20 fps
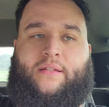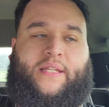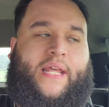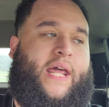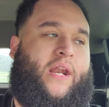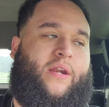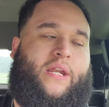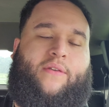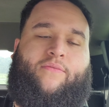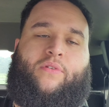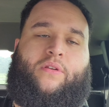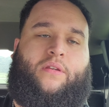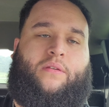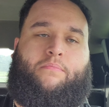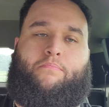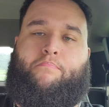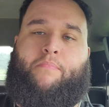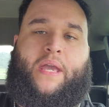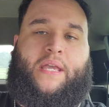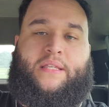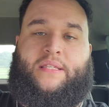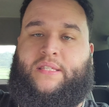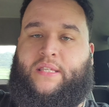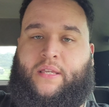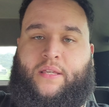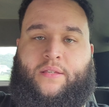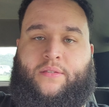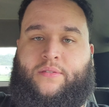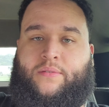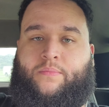that don't even make
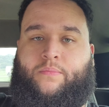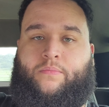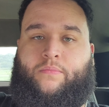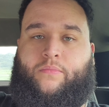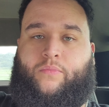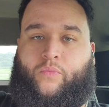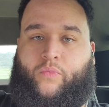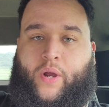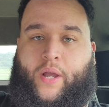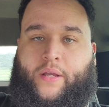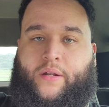sense, right?